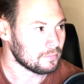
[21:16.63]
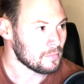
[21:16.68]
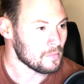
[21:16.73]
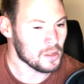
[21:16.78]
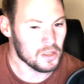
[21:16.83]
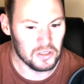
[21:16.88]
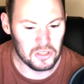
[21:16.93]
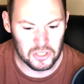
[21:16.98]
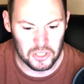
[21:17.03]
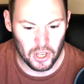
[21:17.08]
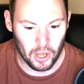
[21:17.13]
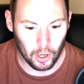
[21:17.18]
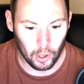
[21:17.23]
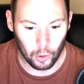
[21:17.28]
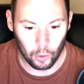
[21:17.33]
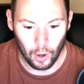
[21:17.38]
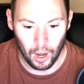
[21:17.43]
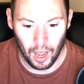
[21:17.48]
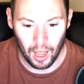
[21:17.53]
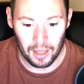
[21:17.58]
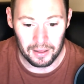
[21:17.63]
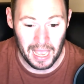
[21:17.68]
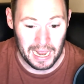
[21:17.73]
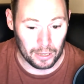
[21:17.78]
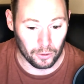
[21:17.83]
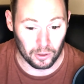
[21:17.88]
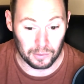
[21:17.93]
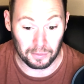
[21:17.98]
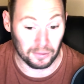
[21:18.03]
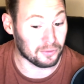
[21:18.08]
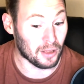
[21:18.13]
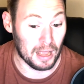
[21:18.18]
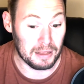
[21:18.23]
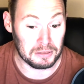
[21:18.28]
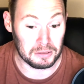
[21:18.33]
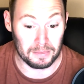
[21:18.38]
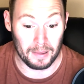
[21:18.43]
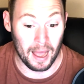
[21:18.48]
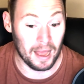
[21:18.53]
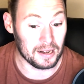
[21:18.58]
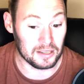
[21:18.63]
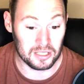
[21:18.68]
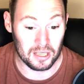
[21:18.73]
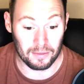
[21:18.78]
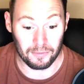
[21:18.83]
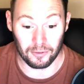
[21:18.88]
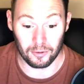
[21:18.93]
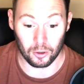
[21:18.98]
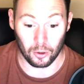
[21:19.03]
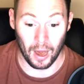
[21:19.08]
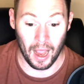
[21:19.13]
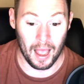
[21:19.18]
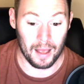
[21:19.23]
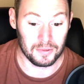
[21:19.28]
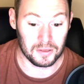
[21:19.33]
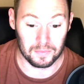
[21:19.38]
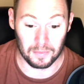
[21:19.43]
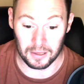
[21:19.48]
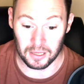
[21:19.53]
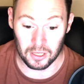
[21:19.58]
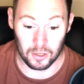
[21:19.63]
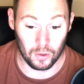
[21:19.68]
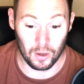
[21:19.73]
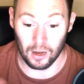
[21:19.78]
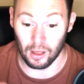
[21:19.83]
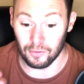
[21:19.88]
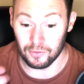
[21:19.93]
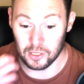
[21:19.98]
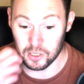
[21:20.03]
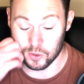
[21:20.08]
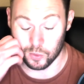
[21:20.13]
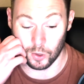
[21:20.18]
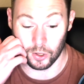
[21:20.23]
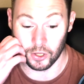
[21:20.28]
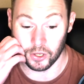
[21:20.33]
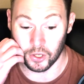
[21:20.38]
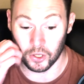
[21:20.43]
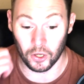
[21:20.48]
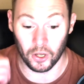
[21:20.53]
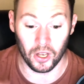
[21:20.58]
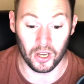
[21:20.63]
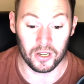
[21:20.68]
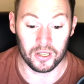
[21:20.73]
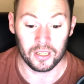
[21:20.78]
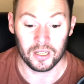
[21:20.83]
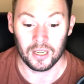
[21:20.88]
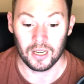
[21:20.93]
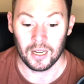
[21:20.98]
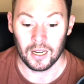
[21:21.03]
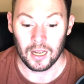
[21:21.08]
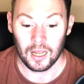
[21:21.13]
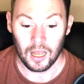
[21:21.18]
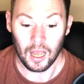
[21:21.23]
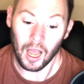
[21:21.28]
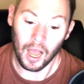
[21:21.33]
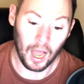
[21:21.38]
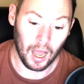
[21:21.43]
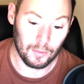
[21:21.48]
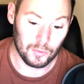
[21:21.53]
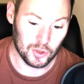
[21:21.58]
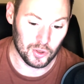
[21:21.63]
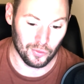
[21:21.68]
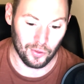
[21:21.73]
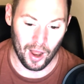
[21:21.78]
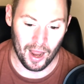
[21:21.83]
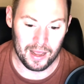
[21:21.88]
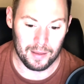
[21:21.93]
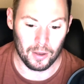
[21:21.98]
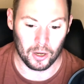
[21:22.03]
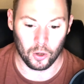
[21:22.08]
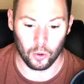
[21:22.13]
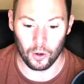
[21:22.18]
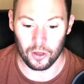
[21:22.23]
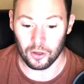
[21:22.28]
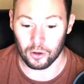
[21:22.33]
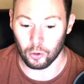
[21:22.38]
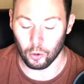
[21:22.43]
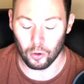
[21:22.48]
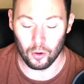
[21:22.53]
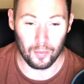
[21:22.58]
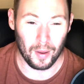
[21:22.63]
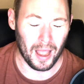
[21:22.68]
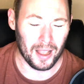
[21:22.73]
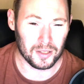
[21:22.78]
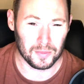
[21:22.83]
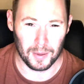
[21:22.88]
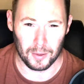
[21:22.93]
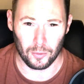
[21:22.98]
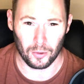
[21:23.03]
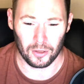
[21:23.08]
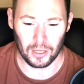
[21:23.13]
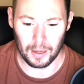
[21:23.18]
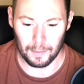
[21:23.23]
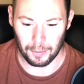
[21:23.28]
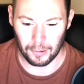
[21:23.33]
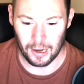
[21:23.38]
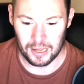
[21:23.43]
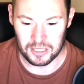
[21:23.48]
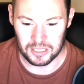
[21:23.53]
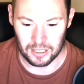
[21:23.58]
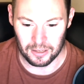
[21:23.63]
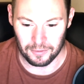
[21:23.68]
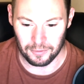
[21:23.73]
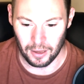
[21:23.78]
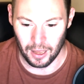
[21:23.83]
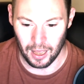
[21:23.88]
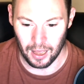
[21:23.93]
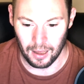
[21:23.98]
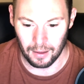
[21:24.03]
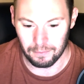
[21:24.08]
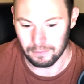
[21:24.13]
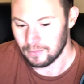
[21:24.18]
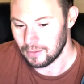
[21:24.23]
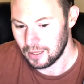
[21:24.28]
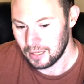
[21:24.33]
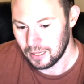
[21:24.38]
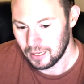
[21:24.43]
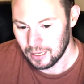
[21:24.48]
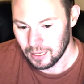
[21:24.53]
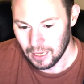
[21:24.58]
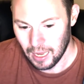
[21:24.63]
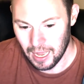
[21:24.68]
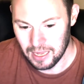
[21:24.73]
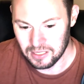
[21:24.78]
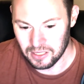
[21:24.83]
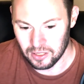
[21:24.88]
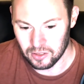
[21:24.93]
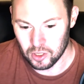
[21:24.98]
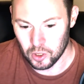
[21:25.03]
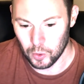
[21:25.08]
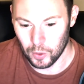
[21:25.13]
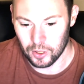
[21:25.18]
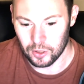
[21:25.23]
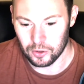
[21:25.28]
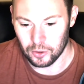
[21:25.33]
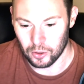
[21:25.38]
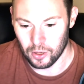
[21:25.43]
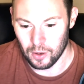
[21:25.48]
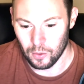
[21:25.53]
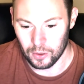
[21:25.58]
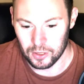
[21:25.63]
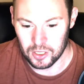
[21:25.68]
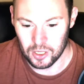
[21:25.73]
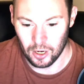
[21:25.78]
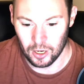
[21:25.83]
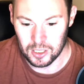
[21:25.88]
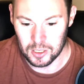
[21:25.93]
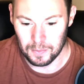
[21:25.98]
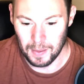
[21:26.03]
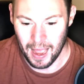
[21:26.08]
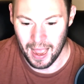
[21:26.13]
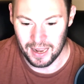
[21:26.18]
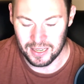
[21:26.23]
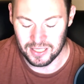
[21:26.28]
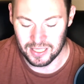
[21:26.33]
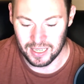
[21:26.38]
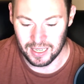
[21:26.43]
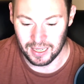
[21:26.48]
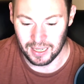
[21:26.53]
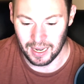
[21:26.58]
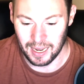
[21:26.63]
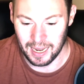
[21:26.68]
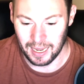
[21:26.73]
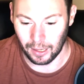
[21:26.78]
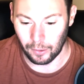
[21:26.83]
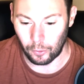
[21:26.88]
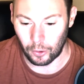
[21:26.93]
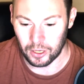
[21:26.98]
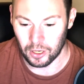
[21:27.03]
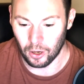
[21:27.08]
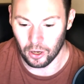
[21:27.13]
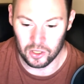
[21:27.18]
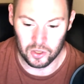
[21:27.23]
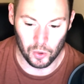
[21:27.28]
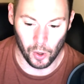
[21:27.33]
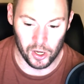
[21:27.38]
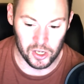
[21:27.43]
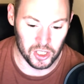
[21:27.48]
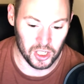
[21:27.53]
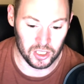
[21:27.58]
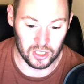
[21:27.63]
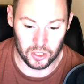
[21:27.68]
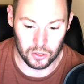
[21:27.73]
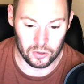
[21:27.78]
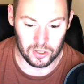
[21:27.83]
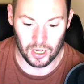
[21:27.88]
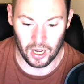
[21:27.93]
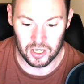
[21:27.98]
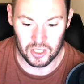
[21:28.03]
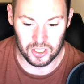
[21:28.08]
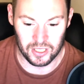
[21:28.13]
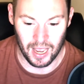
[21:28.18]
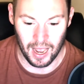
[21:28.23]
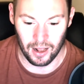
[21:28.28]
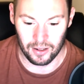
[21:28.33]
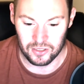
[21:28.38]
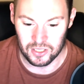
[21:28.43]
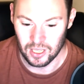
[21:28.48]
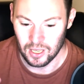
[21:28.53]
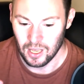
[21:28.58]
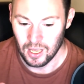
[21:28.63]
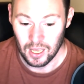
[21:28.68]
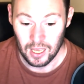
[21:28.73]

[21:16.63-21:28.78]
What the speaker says: So that group of 5 spot is up for grabs, but UNLV is really good. Giovanni McCoy, the quarterback's been really impressive. Has 231 yards passing, 81 yards rushing, 2 touchdowns.